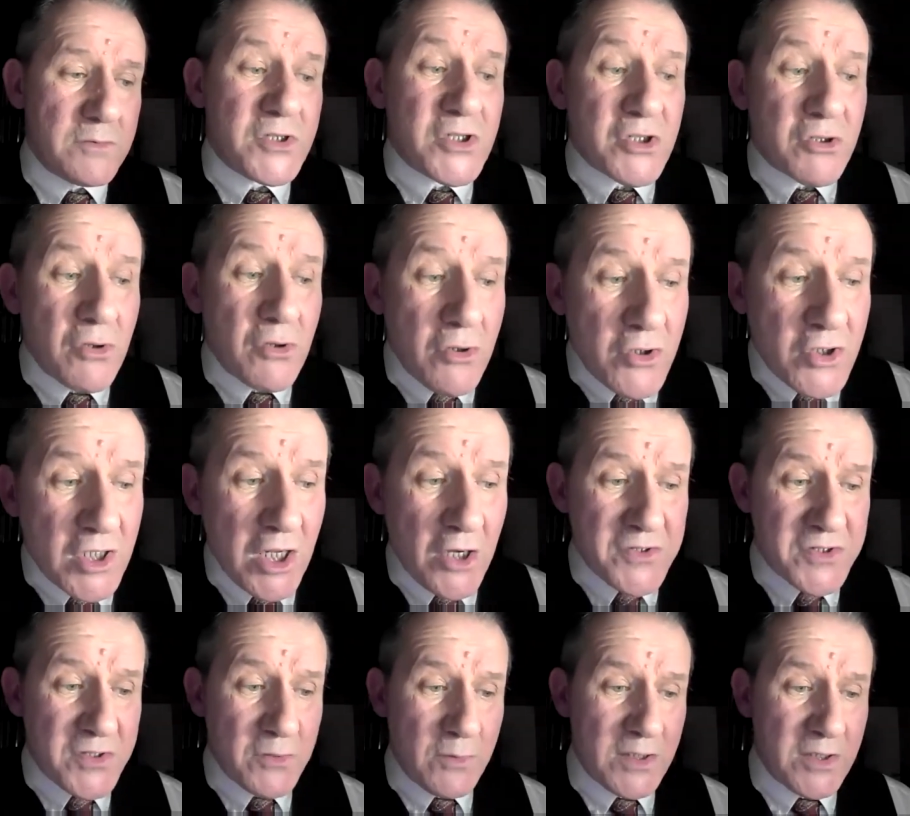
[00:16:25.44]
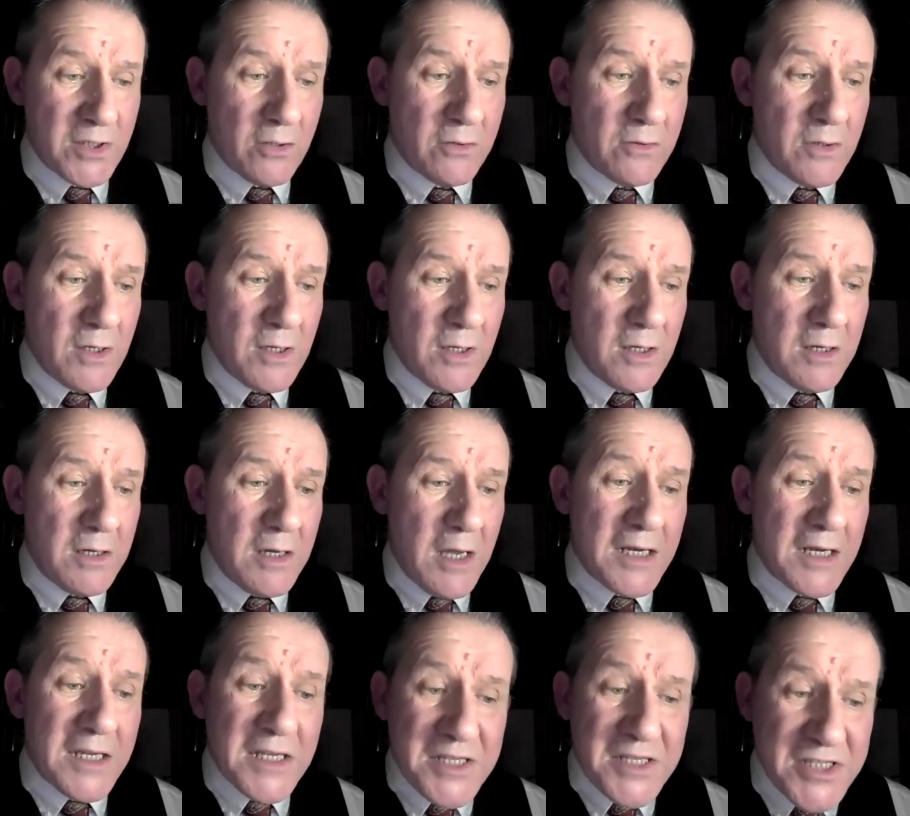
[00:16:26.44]
Scrooge closed the window
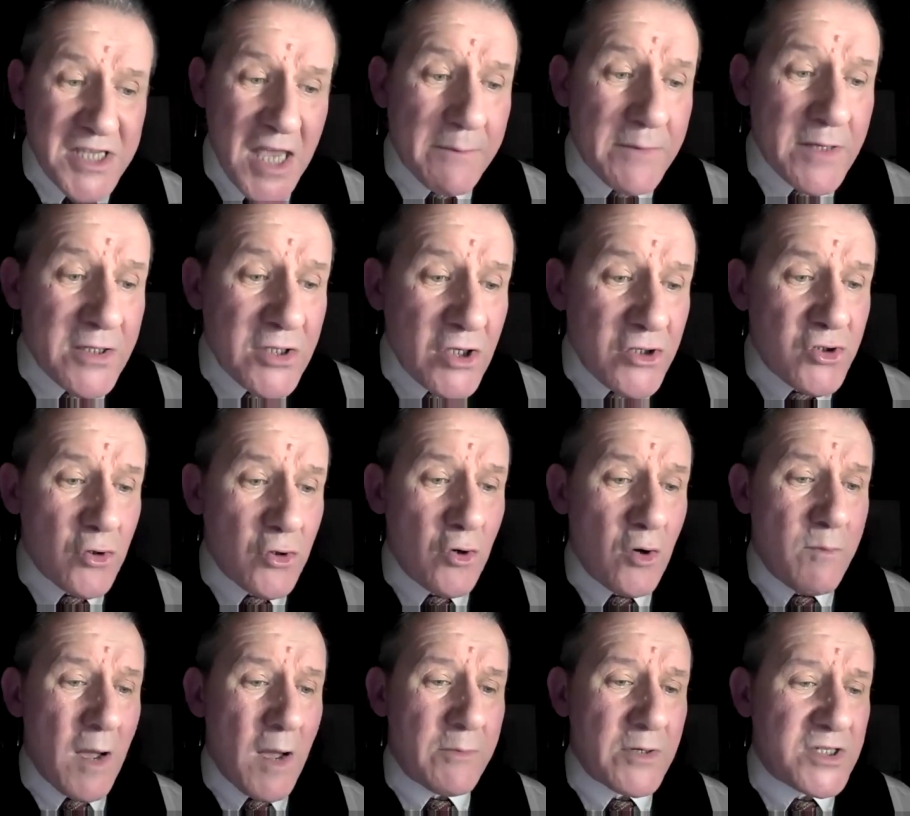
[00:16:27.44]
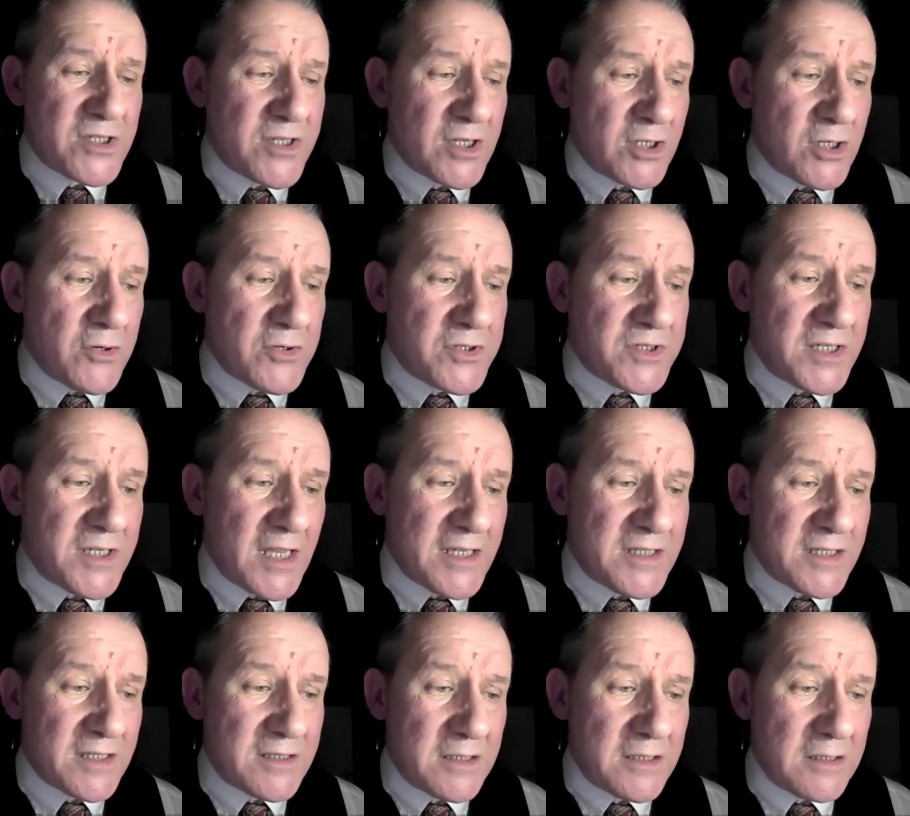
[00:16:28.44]
and examined the door by which the ghost had
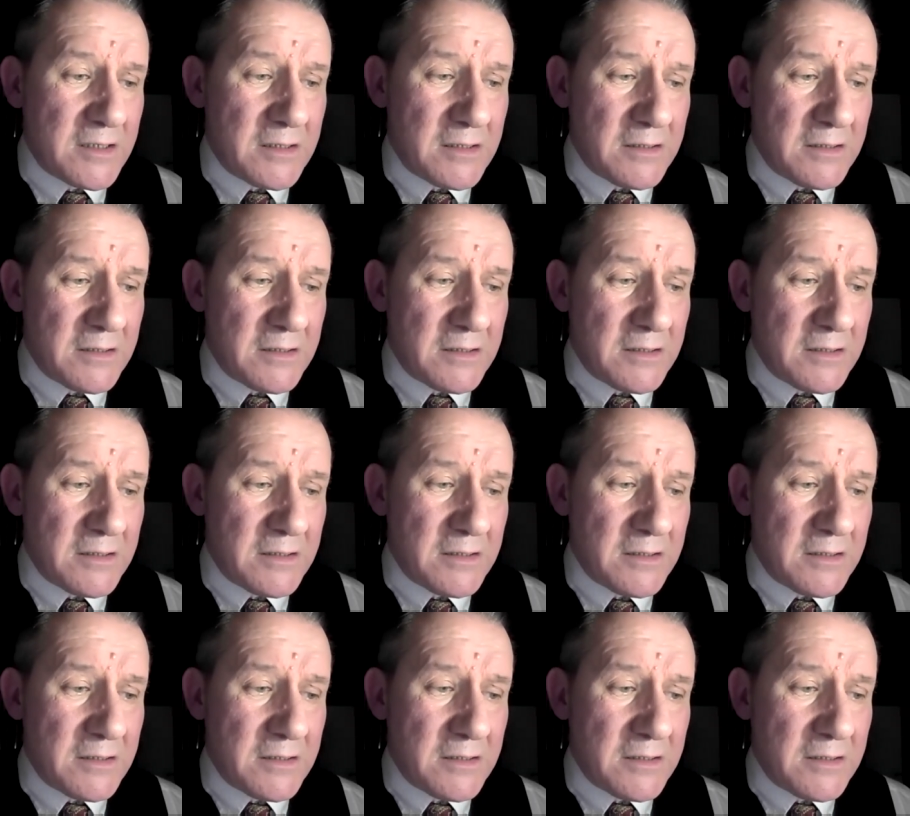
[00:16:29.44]
entered.